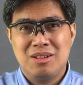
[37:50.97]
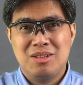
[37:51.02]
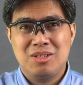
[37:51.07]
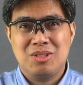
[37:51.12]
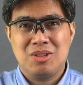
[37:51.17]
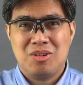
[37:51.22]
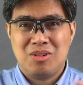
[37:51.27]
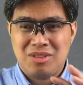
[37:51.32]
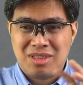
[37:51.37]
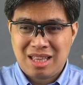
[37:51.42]

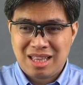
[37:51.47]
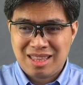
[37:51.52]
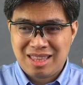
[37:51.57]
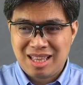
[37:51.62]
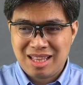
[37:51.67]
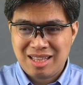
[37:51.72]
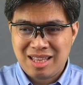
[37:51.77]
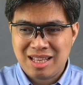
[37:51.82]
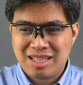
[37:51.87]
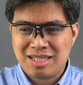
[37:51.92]
So
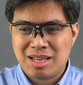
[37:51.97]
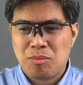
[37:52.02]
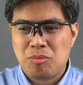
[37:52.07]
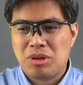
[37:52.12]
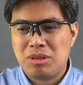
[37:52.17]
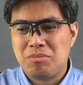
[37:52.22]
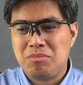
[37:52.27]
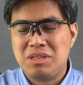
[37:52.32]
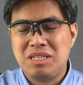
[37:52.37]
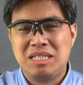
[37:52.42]
that's
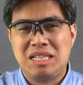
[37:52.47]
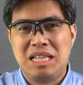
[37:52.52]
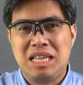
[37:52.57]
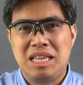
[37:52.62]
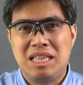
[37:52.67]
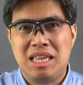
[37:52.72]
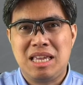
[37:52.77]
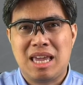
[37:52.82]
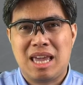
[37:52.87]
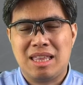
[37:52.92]
somewhat
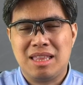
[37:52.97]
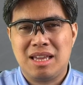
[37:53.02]
misleading.